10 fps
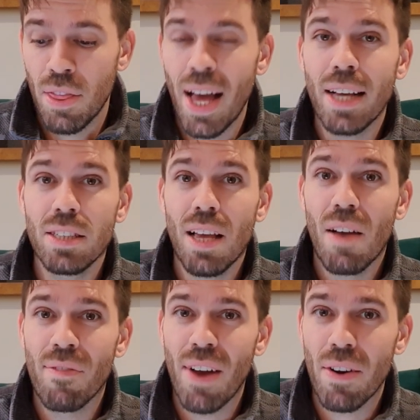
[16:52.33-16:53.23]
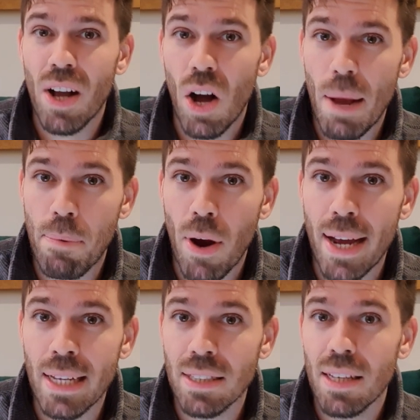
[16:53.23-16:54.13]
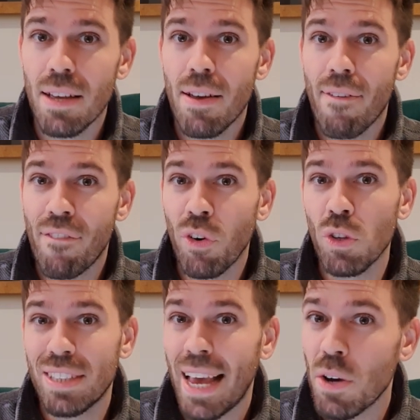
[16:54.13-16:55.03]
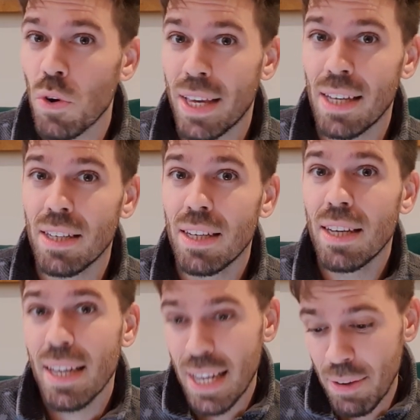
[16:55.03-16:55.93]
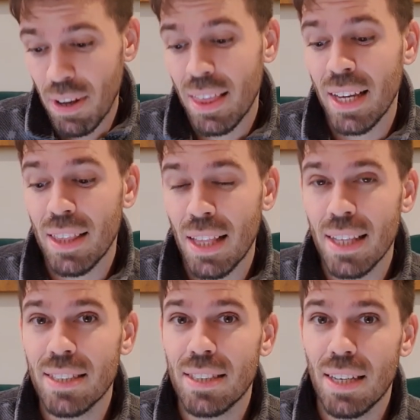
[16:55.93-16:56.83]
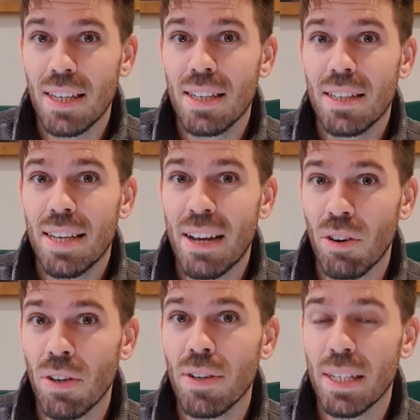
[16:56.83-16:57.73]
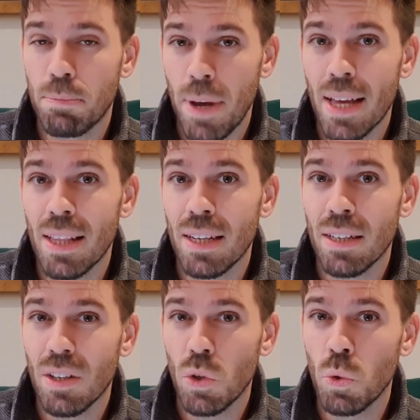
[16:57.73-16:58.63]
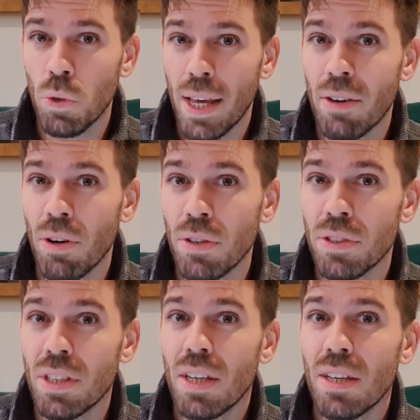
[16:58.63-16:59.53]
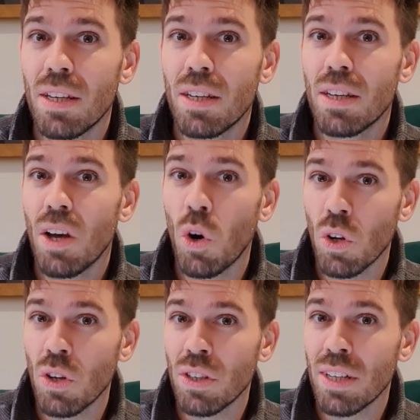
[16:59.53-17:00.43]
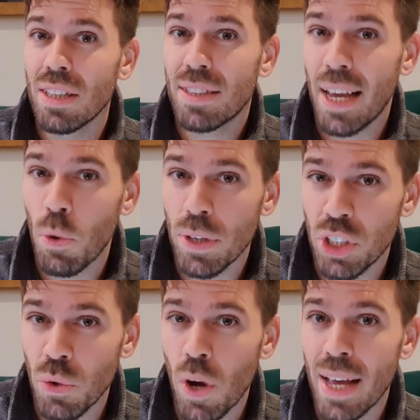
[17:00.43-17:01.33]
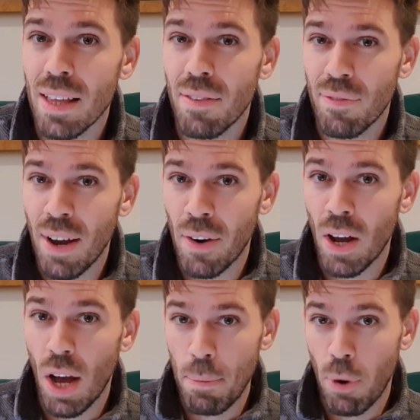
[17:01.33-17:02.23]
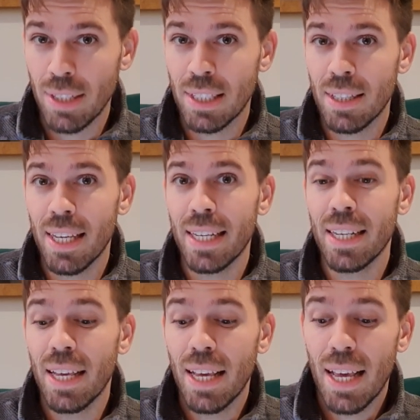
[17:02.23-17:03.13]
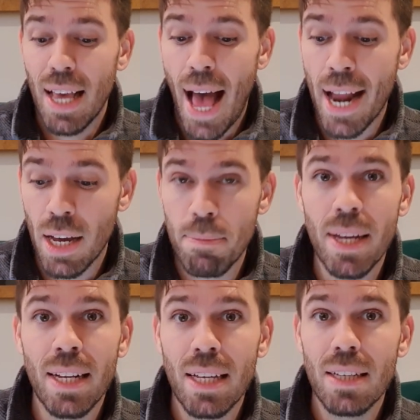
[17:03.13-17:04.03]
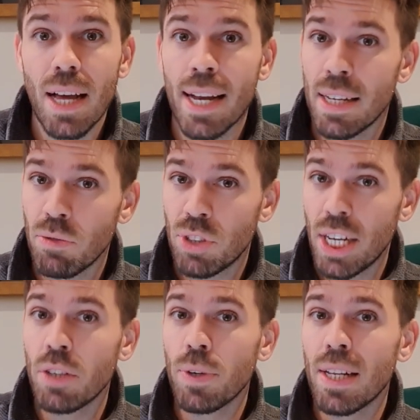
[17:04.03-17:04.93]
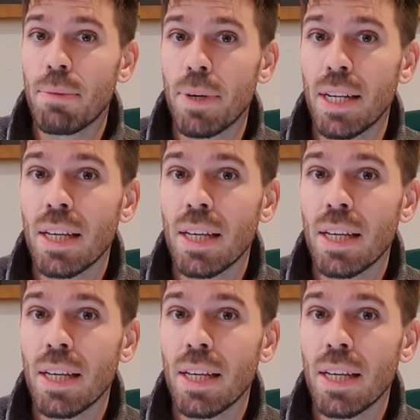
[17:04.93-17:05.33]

that's very high praise for Tailkit. If I think that this hero is better than all the heroes on Tailwind UI, very high praise indeed. And I mean it, and I genuinely mean